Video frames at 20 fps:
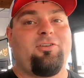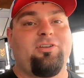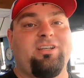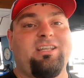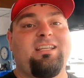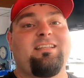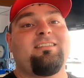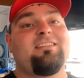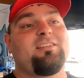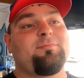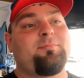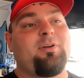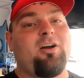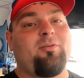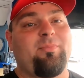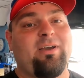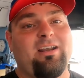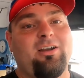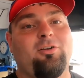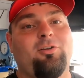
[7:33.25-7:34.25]
you need this
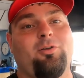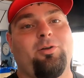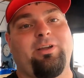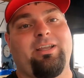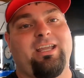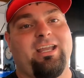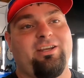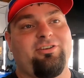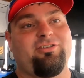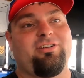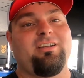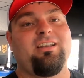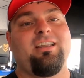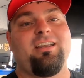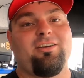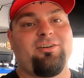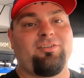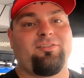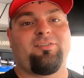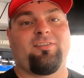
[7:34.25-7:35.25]
Palmetto location,
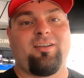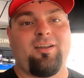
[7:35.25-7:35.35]
here's the